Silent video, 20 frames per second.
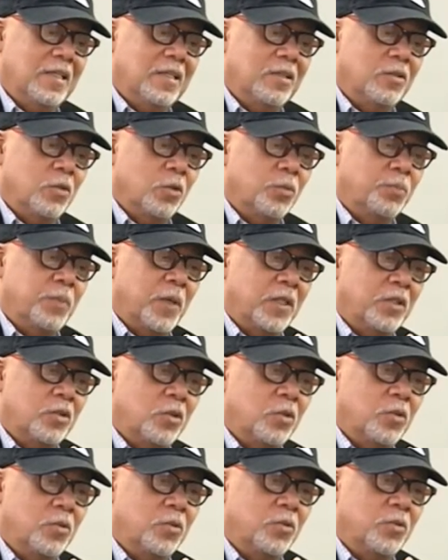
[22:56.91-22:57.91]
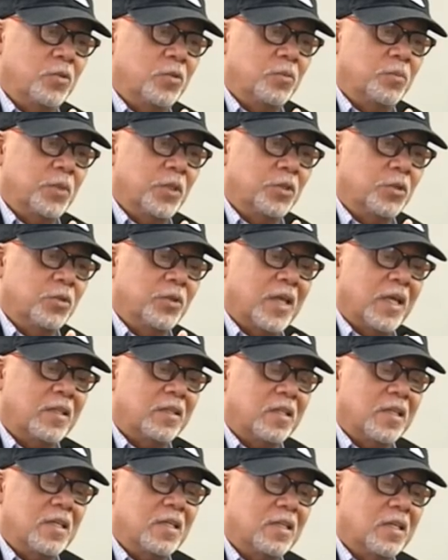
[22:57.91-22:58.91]
do they
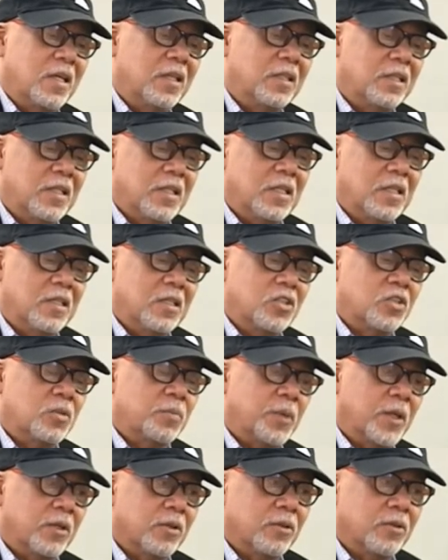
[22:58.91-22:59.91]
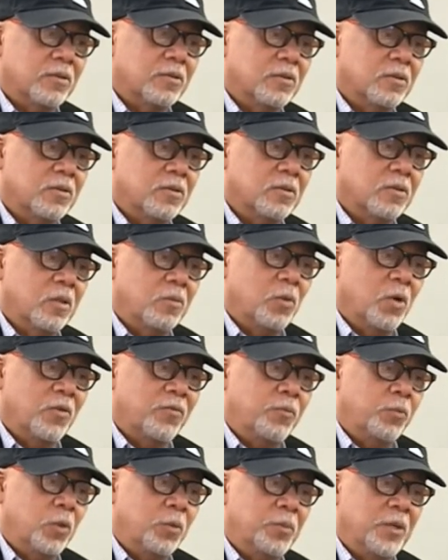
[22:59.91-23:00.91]
think Kennedy
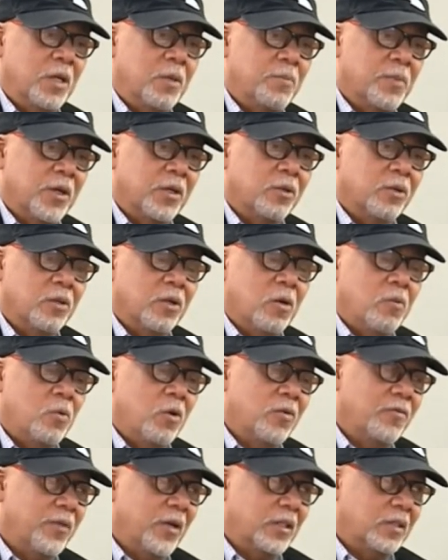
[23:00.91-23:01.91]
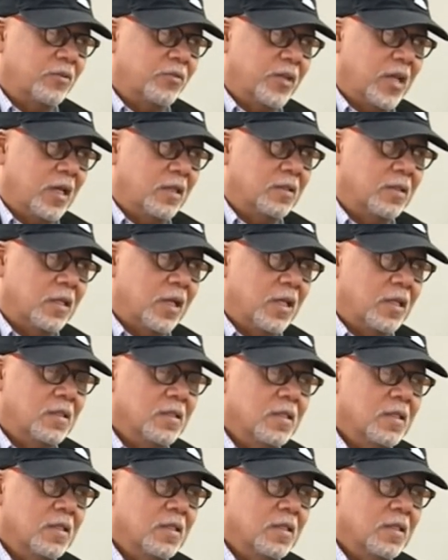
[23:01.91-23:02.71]
will be a more effective candidate